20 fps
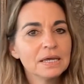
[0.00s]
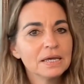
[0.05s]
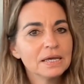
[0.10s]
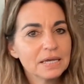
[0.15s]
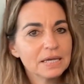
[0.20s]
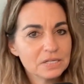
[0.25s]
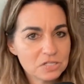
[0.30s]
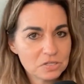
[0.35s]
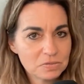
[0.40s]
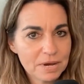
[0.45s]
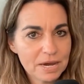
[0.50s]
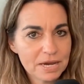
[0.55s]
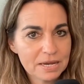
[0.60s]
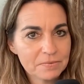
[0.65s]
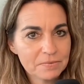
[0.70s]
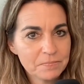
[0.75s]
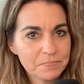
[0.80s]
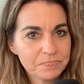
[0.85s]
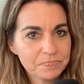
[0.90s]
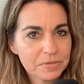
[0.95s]
guess what?
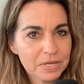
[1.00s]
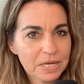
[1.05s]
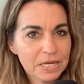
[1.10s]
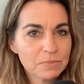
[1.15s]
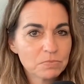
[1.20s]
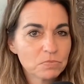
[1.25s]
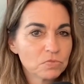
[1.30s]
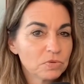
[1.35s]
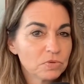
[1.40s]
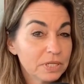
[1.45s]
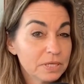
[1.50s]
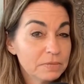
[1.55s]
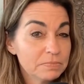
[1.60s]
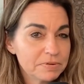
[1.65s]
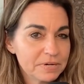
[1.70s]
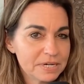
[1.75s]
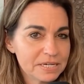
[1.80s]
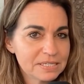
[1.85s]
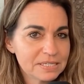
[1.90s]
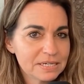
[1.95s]
And I'm really
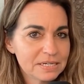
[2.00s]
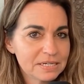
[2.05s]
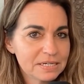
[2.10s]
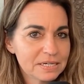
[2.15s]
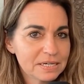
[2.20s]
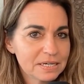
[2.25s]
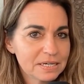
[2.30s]
present.